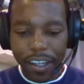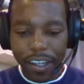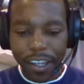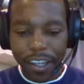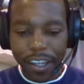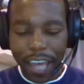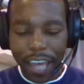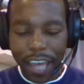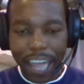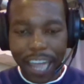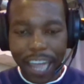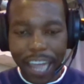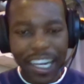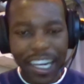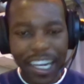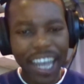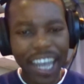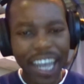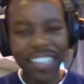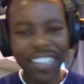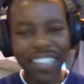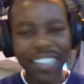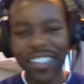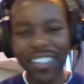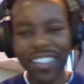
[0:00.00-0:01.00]
And
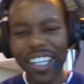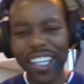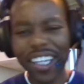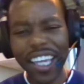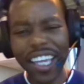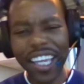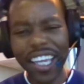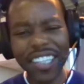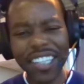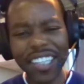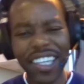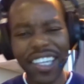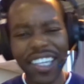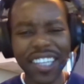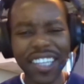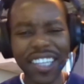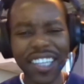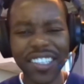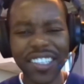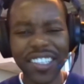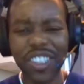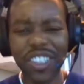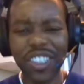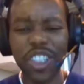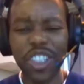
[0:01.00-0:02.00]
guys, the next guest
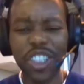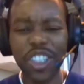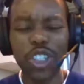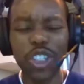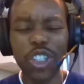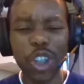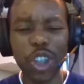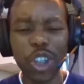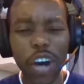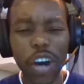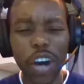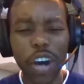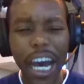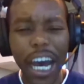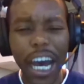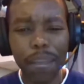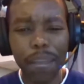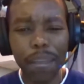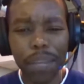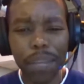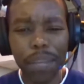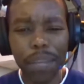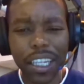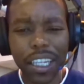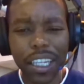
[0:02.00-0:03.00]
is just so
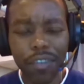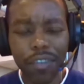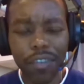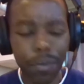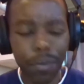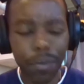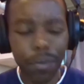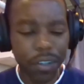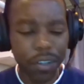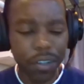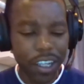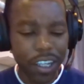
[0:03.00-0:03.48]
unbelievable.